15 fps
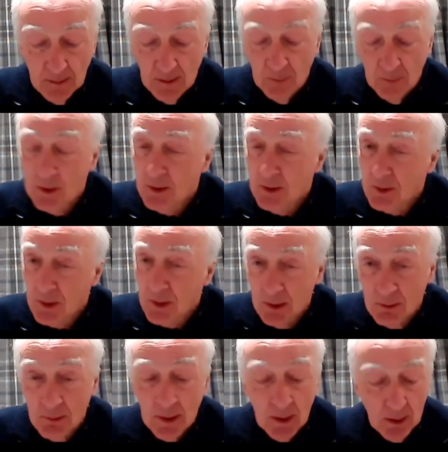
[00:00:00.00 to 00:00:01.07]
And we could
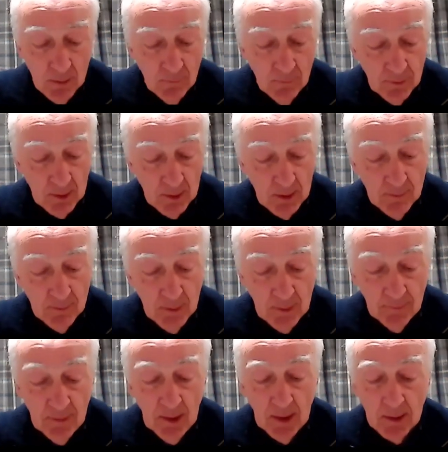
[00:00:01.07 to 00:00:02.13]
take great comfort from the
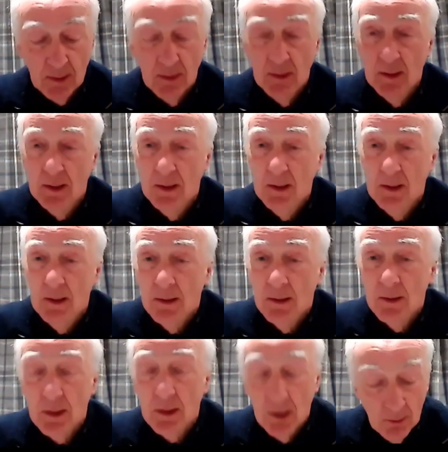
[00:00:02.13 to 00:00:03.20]
fact
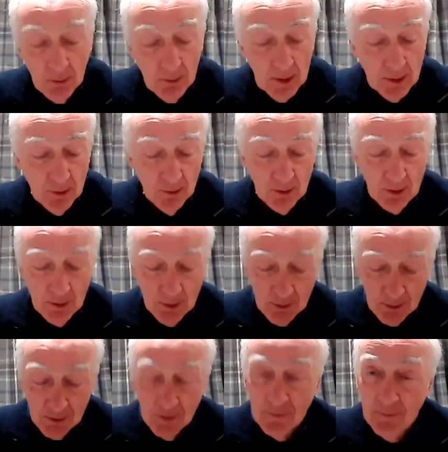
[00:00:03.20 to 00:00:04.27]
that it only took
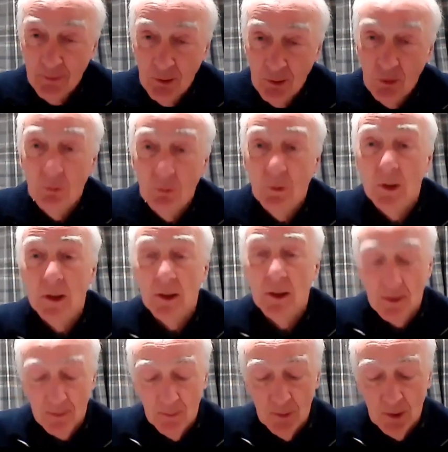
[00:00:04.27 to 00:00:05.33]
a few
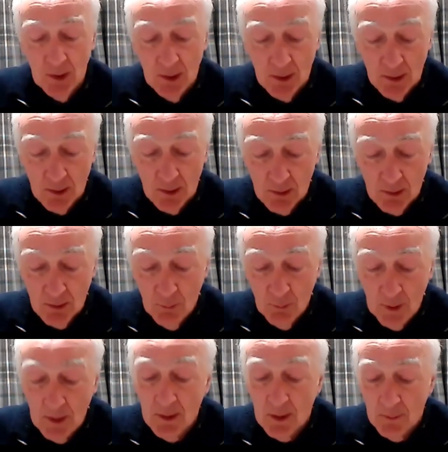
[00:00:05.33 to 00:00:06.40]
words from Jesus to
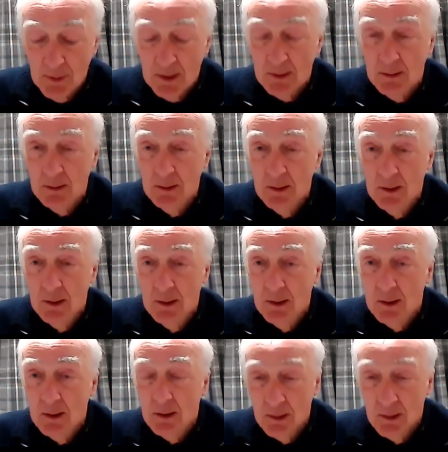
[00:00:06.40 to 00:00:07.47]
win that battle
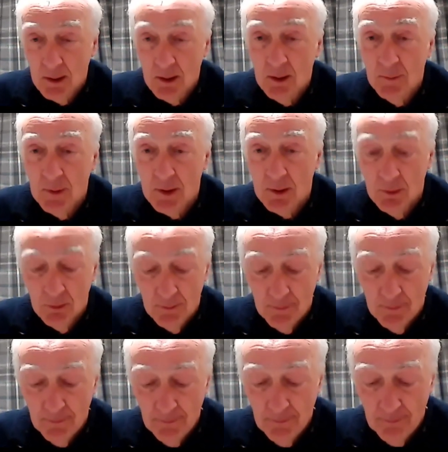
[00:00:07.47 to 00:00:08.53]
and calm the storm.